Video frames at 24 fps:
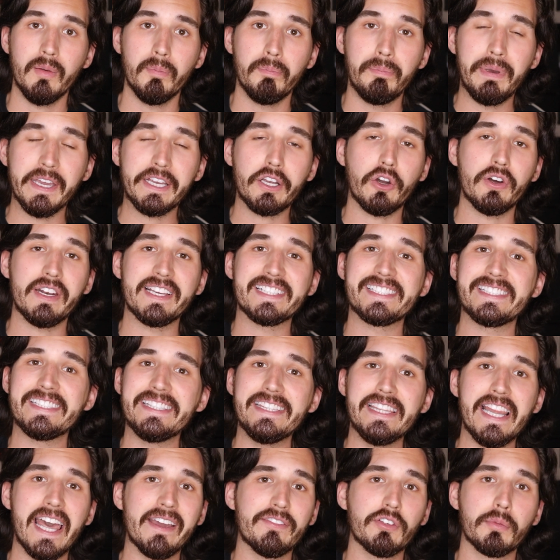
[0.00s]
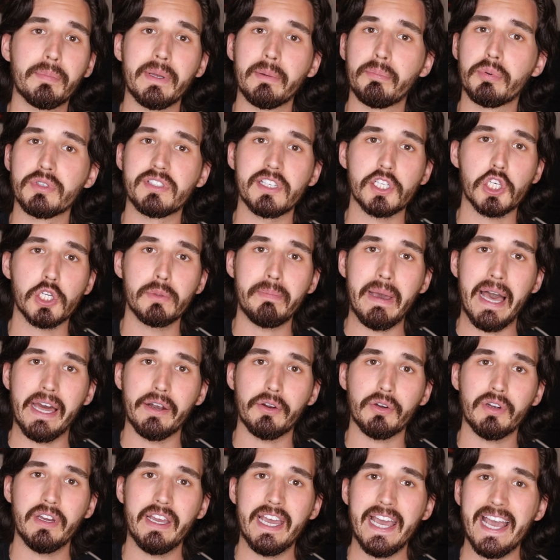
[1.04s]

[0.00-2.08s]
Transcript: Bitcoin has never been positioned better,